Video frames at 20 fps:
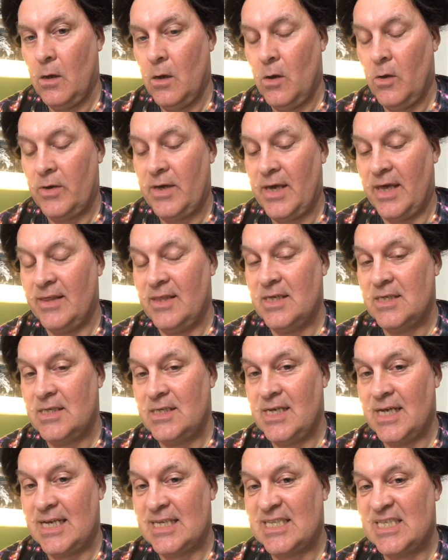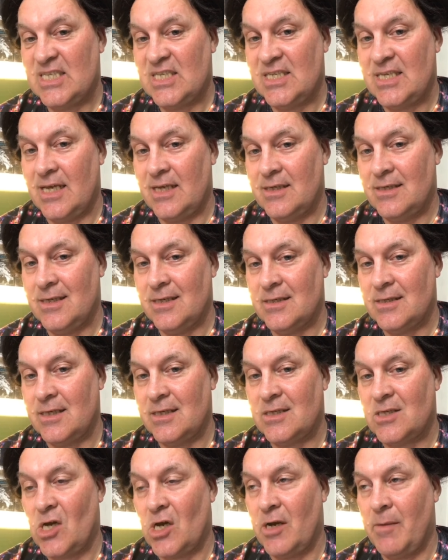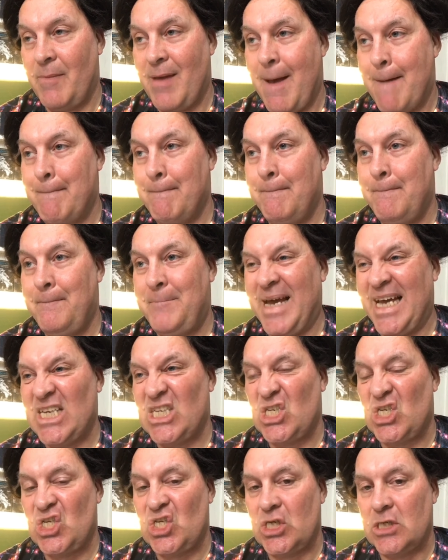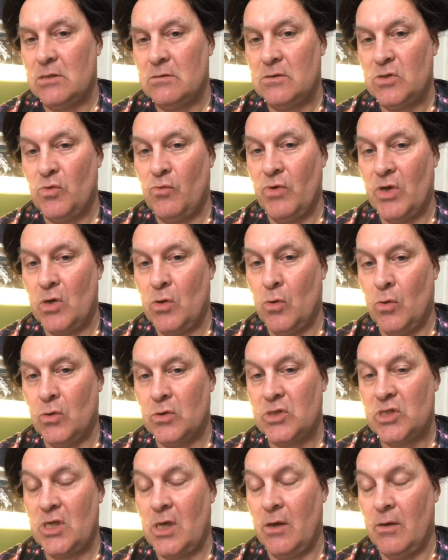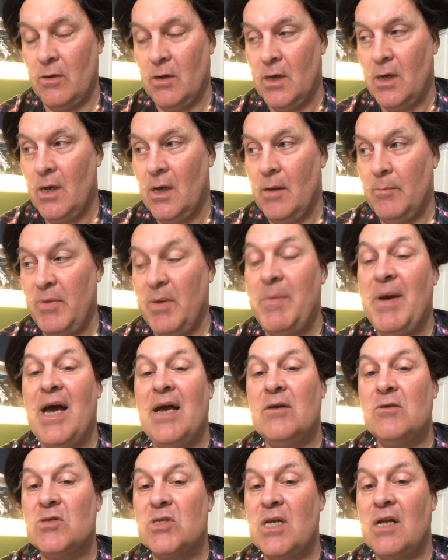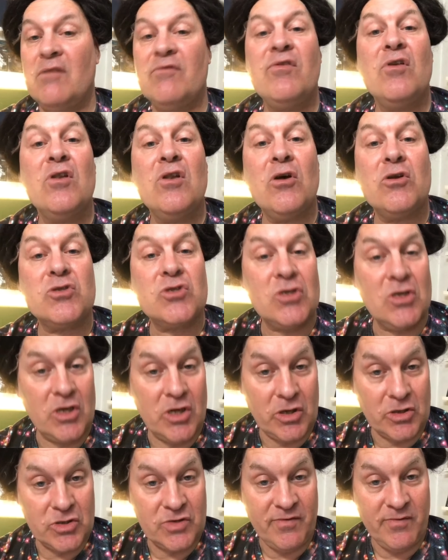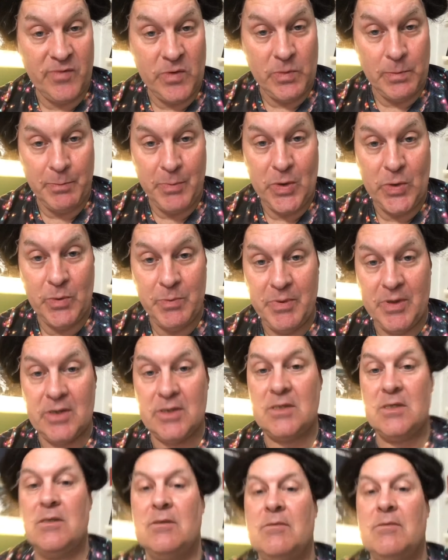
Okay, this next sentence is going to be a bitch to record, so prepare yourself for lots and lots of bloopers.